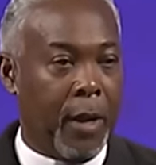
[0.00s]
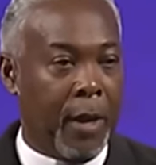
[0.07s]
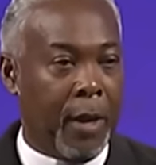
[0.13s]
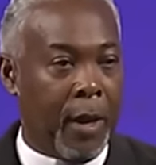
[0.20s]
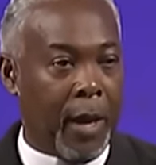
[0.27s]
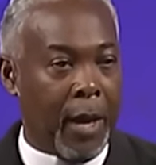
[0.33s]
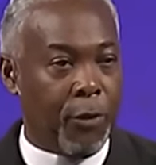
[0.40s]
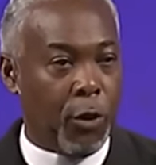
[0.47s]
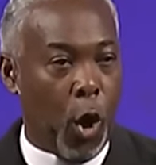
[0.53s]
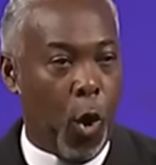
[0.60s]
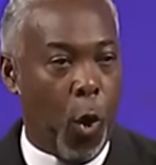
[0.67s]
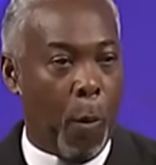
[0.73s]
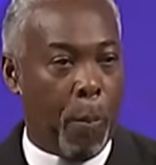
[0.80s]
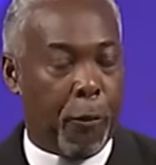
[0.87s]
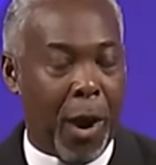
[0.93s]
in your
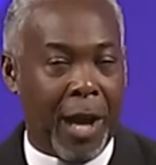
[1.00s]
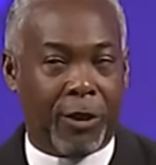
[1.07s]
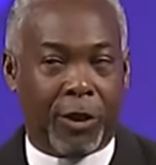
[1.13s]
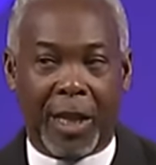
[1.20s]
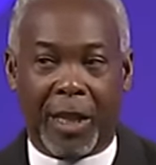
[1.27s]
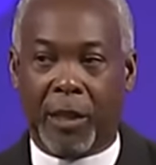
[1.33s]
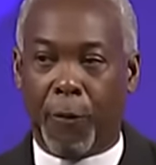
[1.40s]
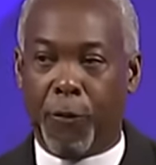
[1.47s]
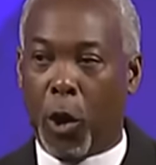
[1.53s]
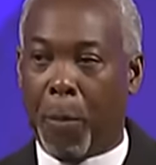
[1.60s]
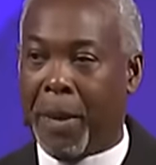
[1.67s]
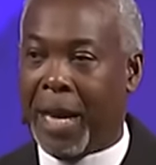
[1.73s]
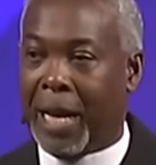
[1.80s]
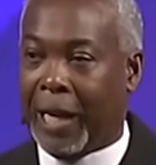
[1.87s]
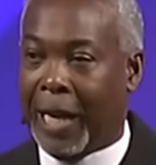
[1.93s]
whole process of your
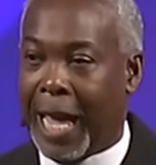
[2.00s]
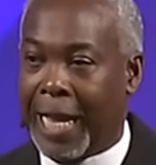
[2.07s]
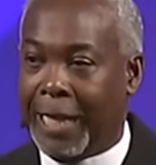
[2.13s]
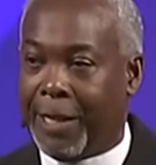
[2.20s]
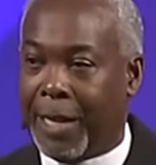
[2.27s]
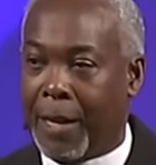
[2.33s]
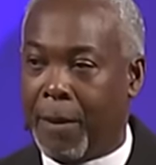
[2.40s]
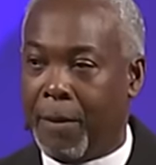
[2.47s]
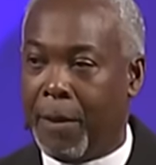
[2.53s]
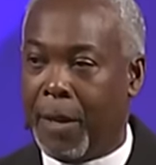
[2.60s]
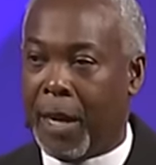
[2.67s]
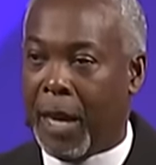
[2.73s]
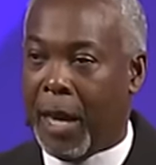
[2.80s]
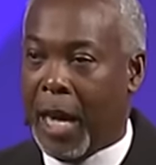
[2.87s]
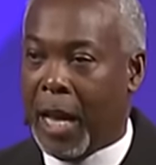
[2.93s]
being lazy,
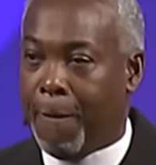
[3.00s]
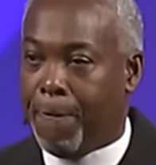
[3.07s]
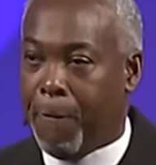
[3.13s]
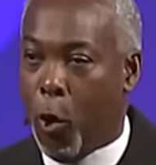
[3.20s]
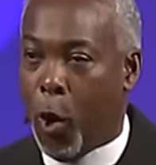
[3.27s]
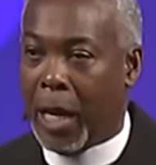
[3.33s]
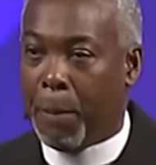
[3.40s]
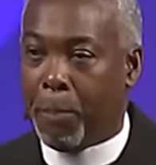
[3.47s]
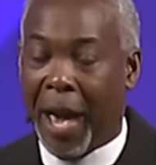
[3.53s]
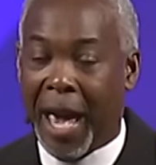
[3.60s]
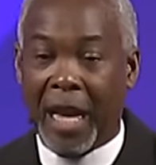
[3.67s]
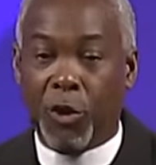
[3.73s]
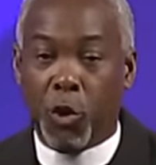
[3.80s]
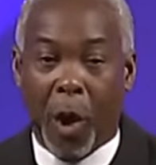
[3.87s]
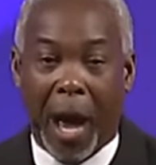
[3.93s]
in avoiding
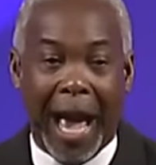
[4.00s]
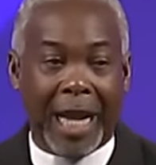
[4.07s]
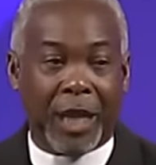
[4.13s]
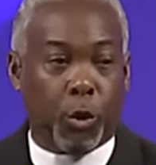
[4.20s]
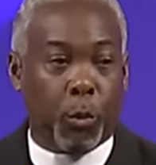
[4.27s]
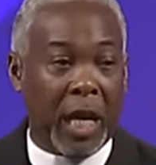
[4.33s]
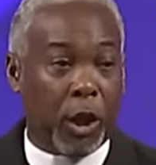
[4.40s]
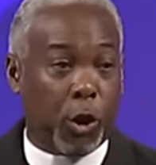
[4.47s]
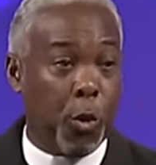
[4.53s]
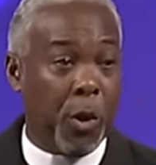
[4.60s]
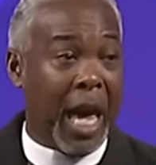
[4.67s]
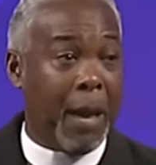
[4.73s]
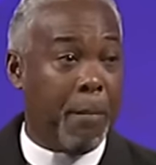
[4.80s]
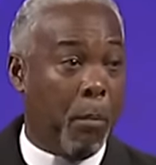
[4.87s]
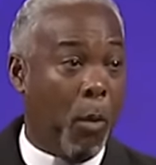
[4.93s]
pain, you actually
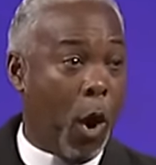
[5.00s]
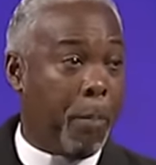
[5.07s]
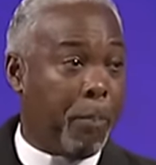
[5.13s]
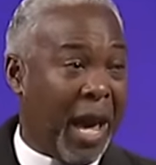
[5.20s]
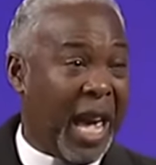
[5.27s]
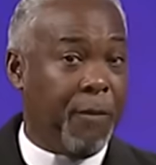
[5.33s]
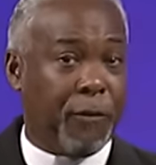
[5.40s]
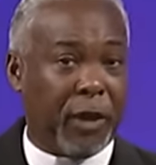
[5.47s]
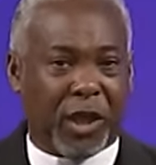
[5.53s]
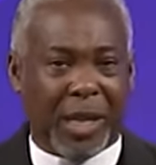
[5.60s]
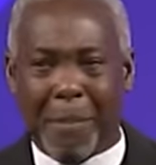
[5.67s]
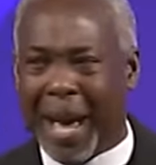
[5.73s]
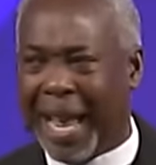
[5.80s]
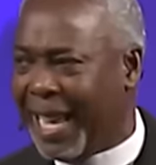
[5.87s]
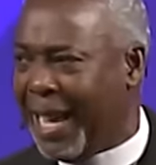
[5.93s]
create more pain for
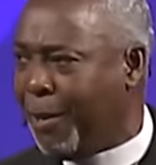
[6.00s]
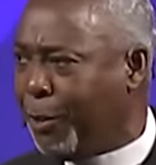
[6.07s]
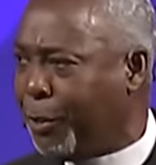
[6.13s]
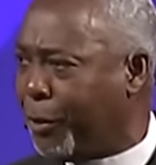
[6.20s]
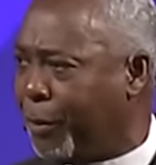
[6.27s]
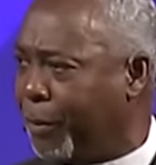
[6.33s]
somebody else?